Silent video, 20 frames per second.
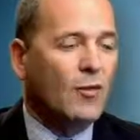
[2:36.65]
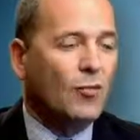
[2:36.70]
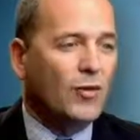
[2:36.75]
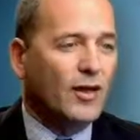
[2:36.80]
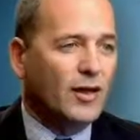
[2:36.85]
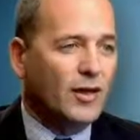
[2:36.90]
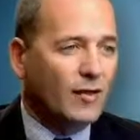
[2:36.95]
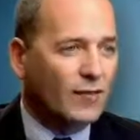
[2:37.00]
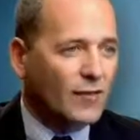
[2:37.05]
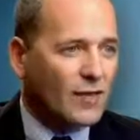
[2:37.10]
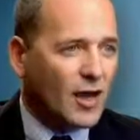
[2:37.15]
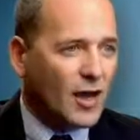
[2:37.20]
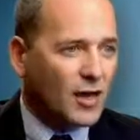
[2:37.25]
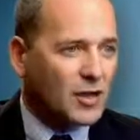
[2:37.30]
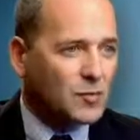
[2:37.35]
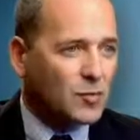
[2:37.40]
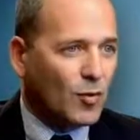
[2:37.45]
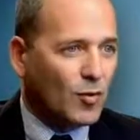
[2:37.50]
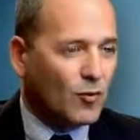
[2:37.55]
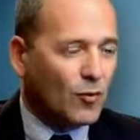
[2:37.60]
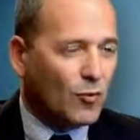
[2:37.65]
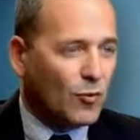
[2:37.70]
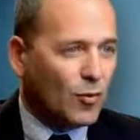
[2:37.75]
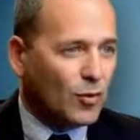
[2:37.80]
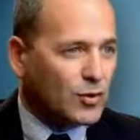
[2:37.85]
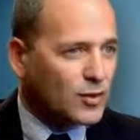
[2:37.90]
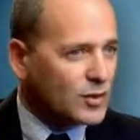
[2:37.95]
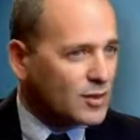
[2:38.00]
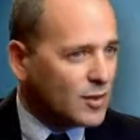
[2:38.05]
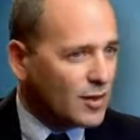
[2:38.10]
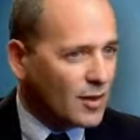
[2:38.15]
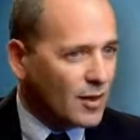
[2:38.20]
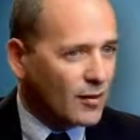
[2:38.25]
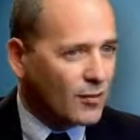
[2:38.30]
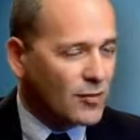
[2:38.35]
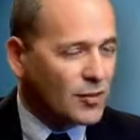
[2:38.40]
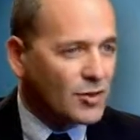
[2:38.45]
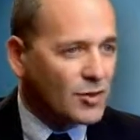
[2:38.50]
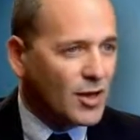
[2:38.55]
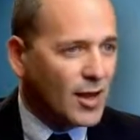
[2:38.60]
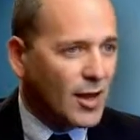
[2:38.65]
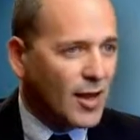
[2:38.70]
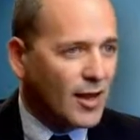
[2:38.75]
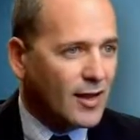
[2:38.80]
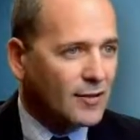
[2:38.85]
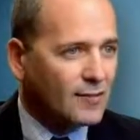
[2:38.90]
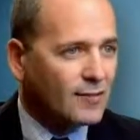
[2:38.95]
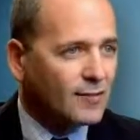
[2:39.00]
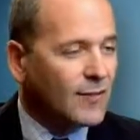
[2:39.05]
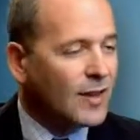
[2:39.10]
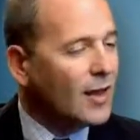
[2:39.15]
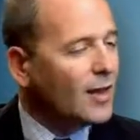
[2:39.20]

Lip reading: We give the expert reports to the other side.